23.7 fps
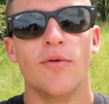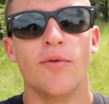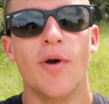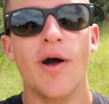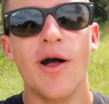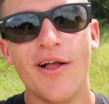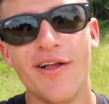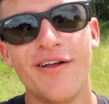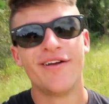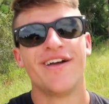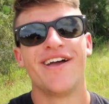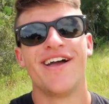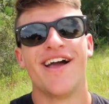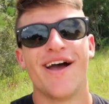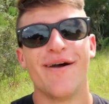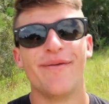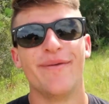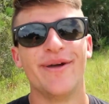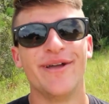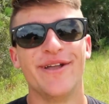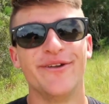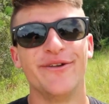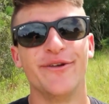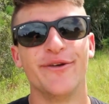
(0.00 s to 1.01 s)
Well,
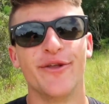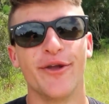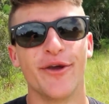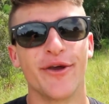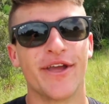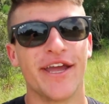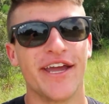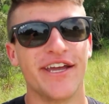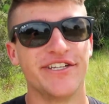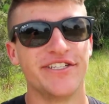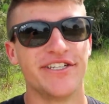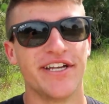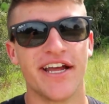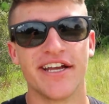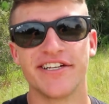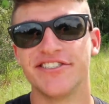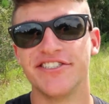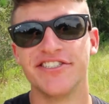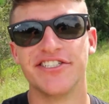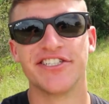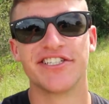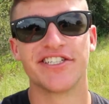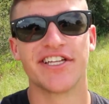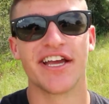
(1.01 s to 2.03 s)
I'm at a new location. I
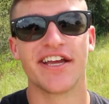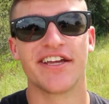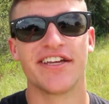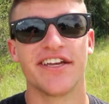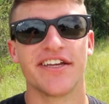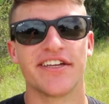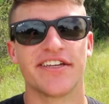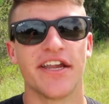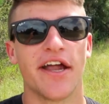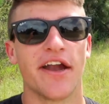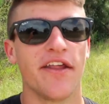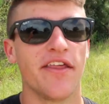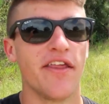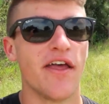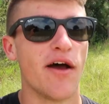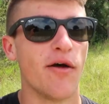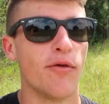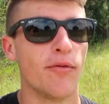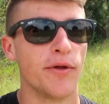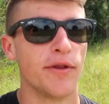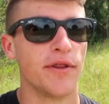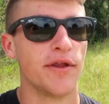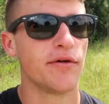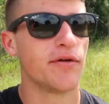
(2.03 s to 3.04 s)
actually just got kicked out of
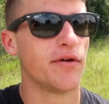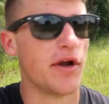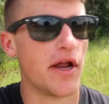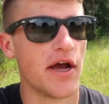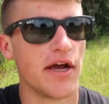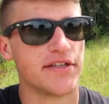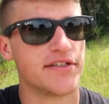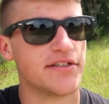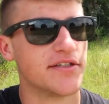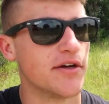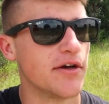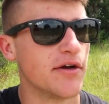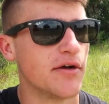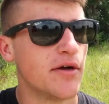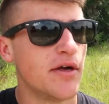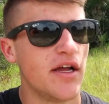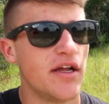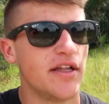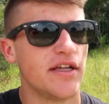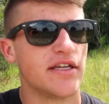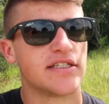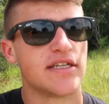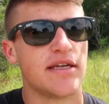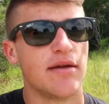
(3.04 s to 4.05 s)
that one. They were nice though.
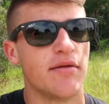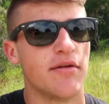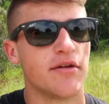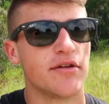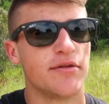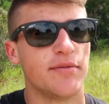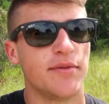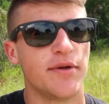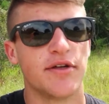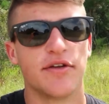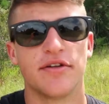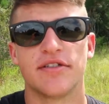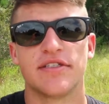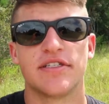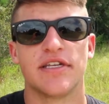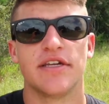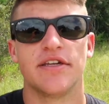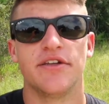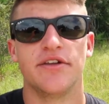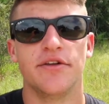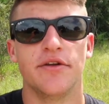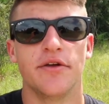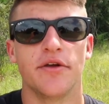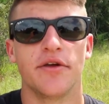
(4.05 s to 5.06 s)
They just came up to me and
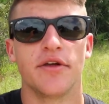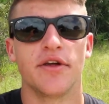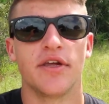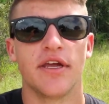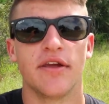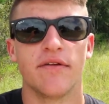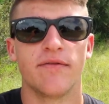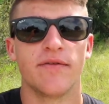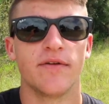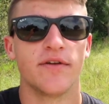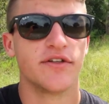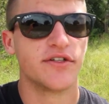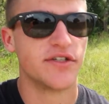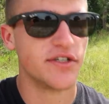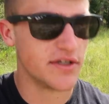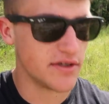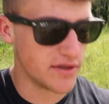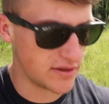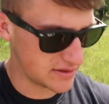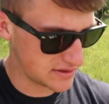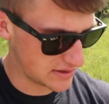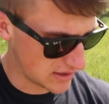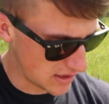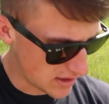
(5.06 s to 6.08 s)
said, you know, you can't fish here.
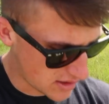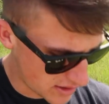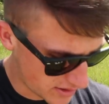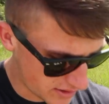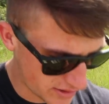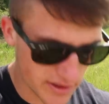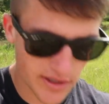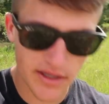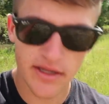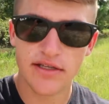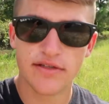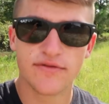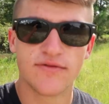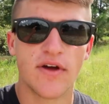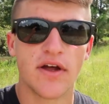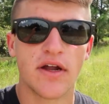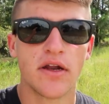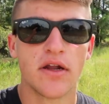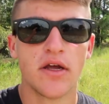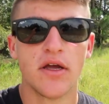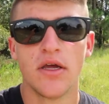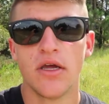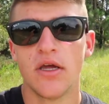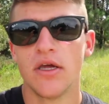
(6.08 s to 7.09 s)
And I was like, all right, yeah, that's
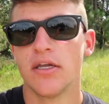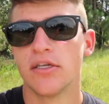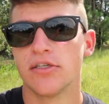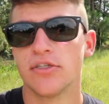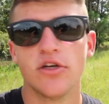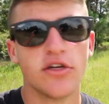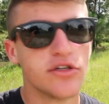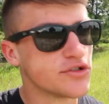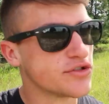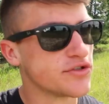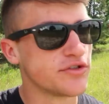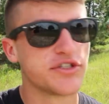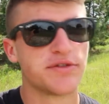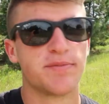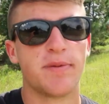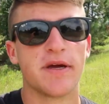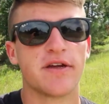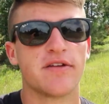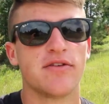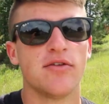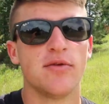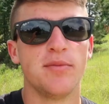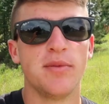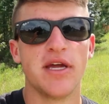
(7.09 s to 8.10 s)
fine. As long as they're
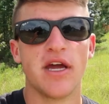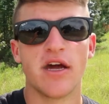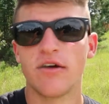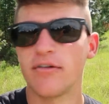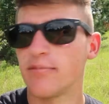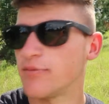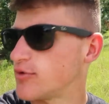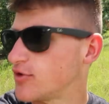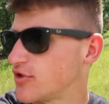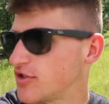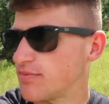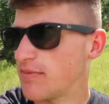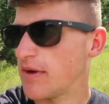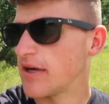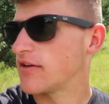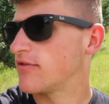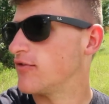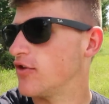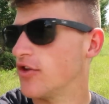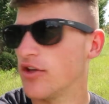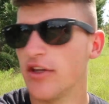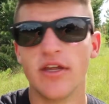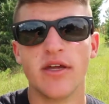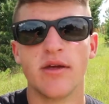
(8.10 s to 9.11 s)
respectful to me, I'm
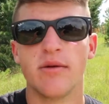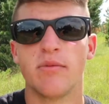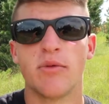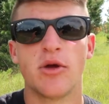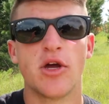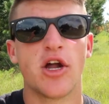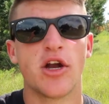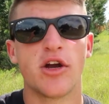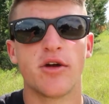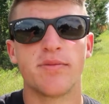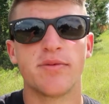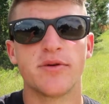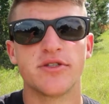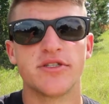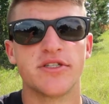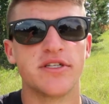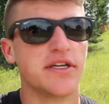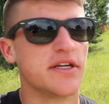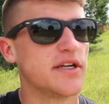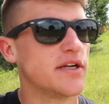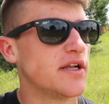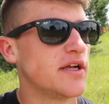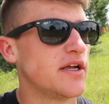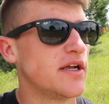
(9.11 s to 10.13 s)
respectful to them
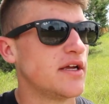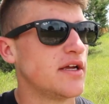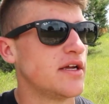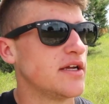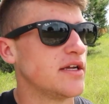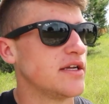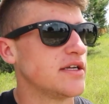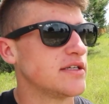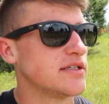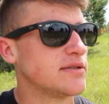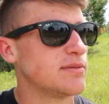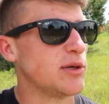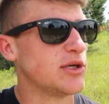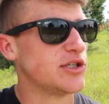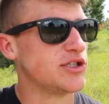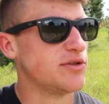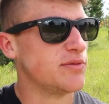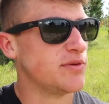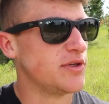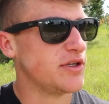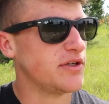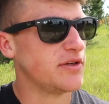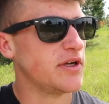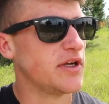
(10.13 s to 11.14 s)
100%,
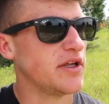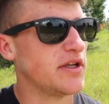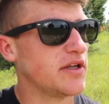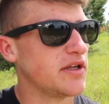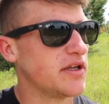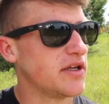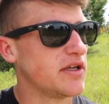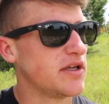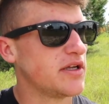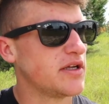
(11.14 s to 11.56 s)
especially when you get